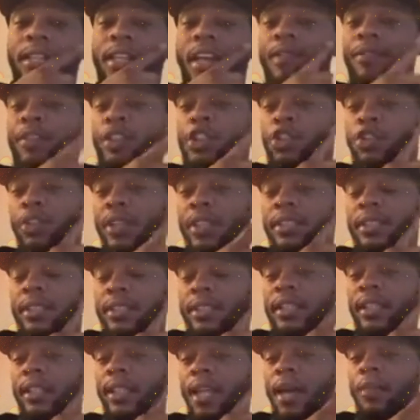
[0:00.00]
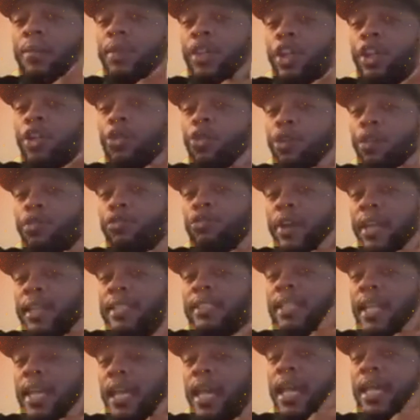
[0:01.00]
Never trust a celebrity who
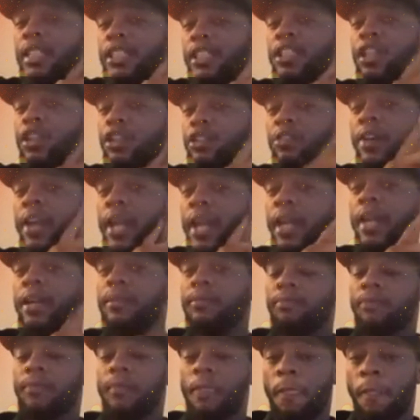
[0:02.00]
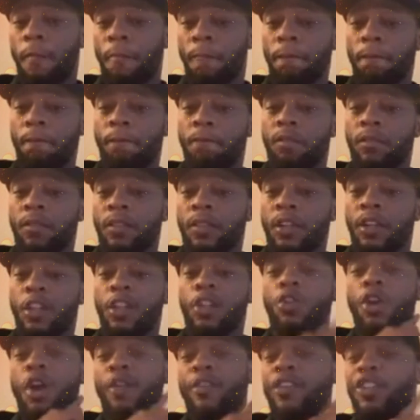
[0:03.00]
erased their Instagram.
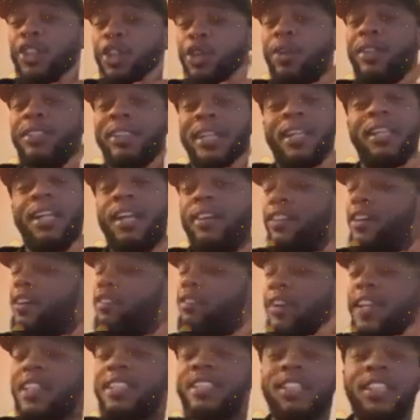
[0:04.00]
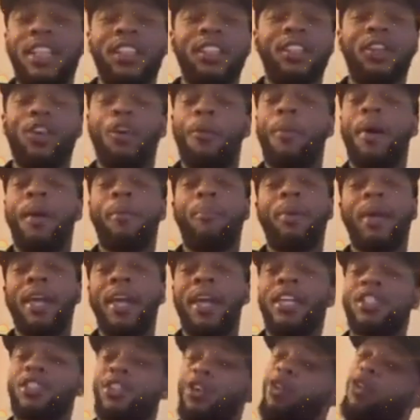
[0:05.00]
You ever notice I never erased nothing on my
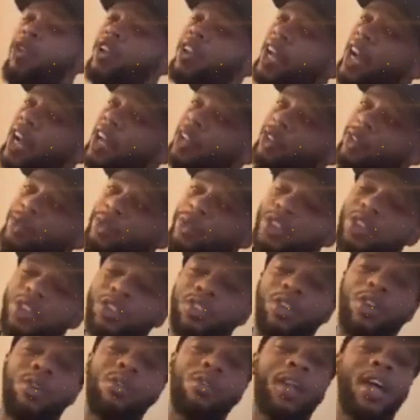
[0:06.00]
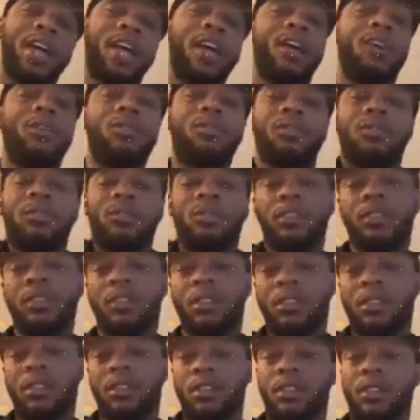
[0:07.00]
page? All you gotta do is scroll down.
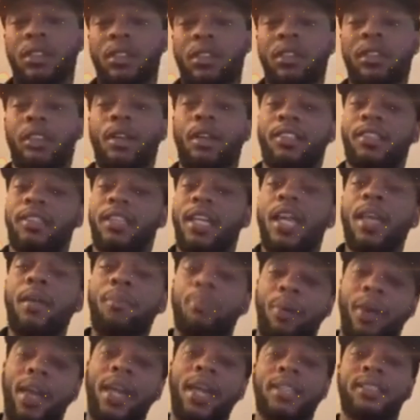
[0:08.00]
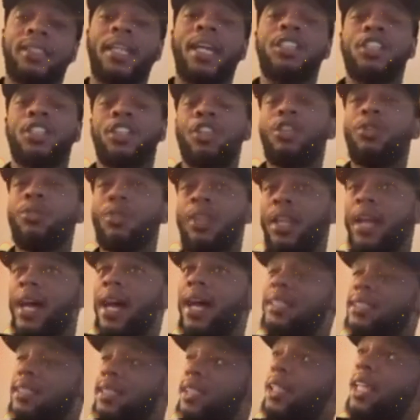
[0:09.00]
The same page that she
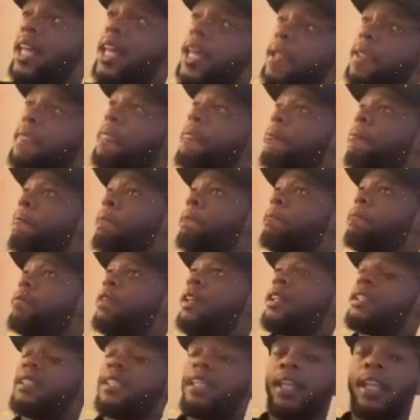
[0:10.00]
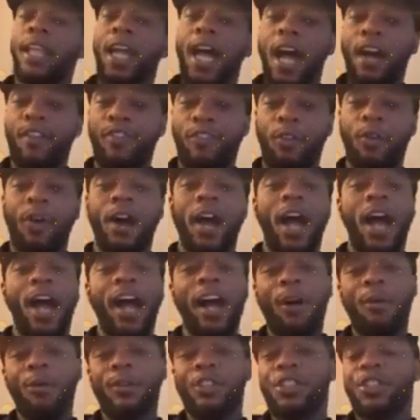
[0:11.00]
utilized today to lie for an
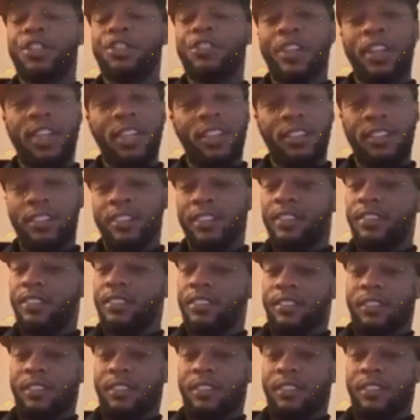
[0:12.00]
hour straight